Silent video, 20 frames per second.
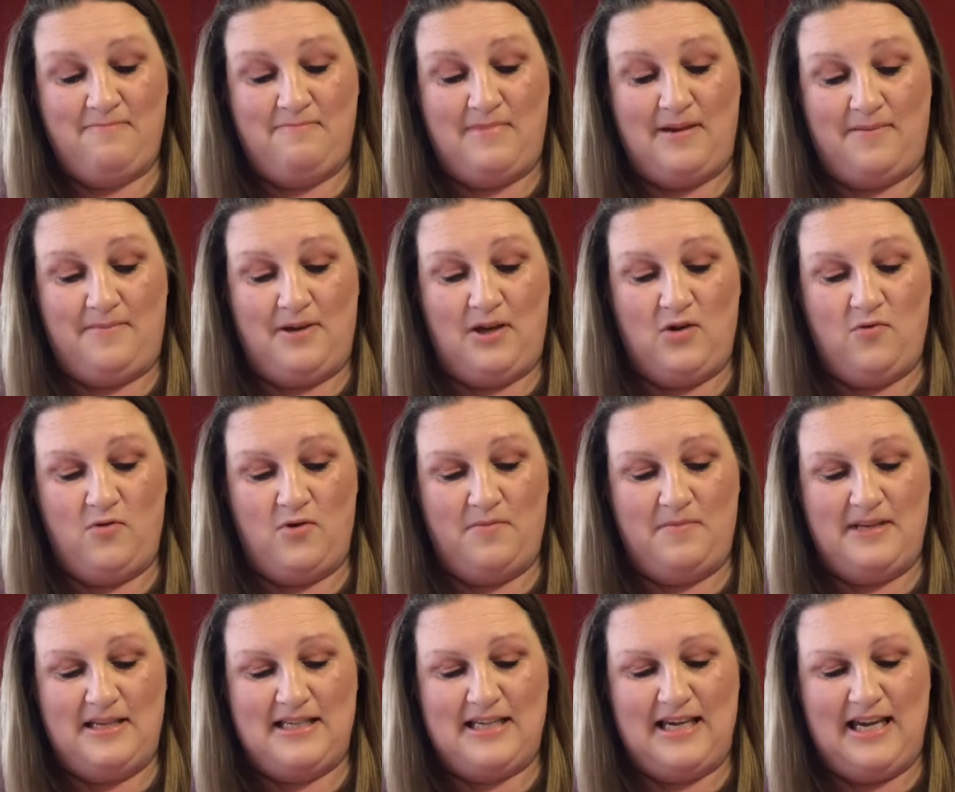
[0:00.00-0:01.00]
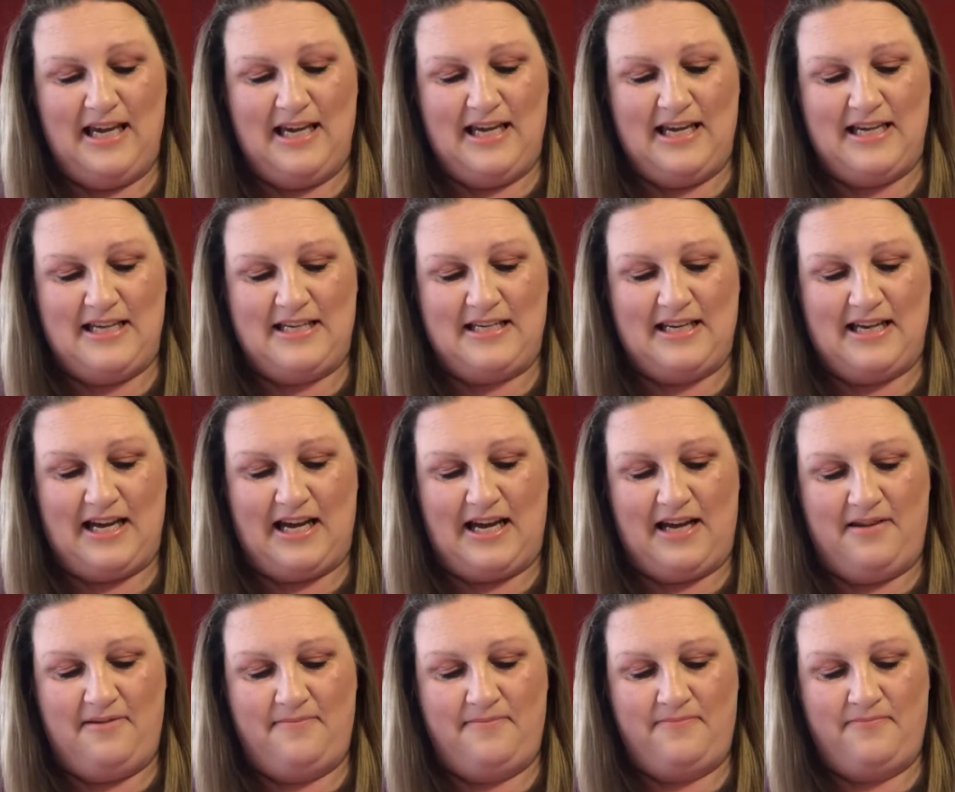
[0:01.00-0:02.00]
Maybe you won't be seeing it
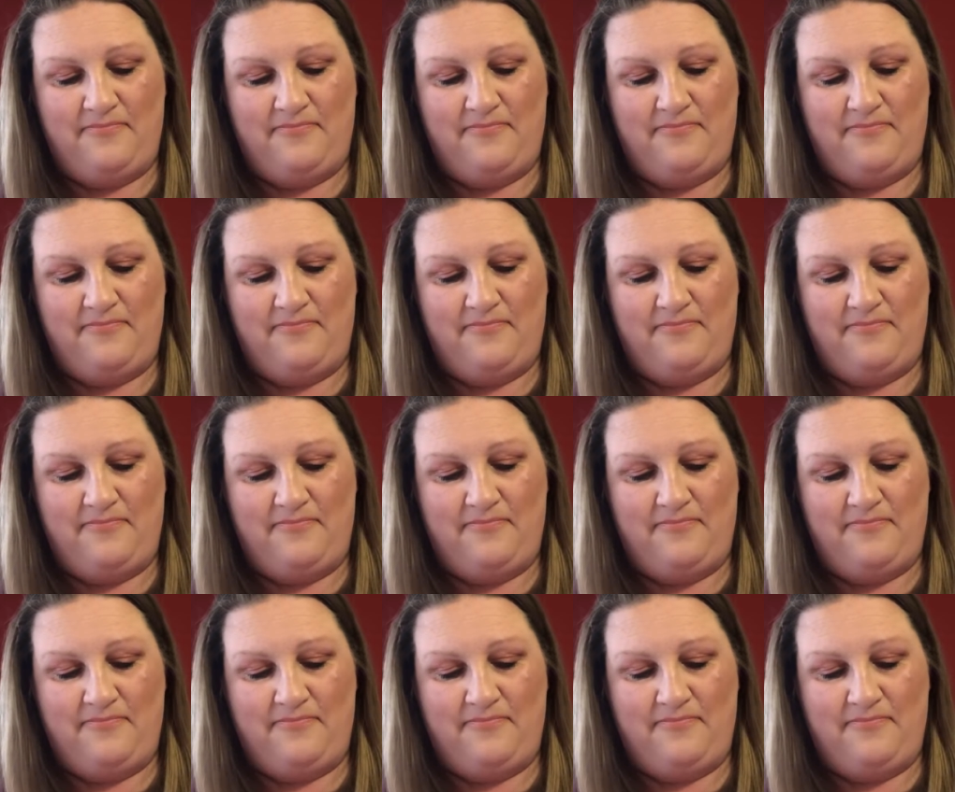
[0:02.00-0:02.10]
today.